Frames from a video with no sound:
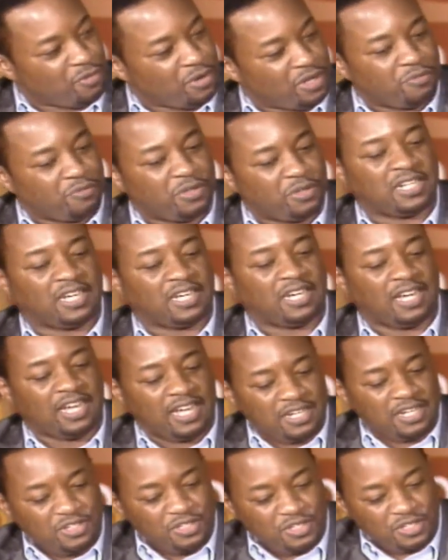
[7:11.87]
We're, we're, to
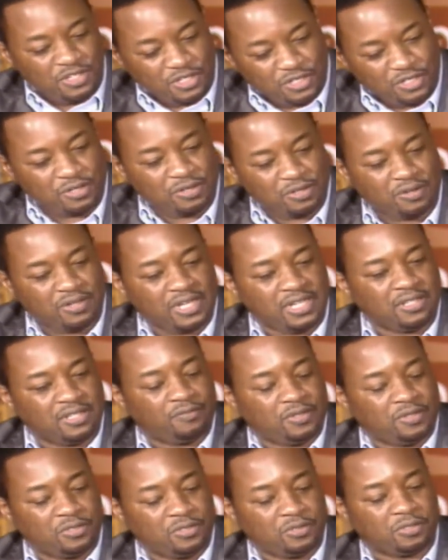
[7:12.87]
undergird
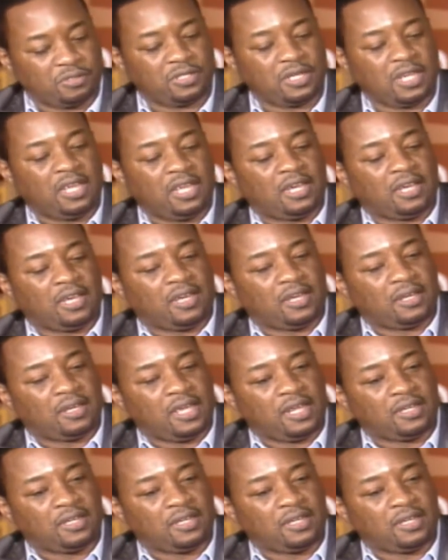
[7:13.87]
individuals uh,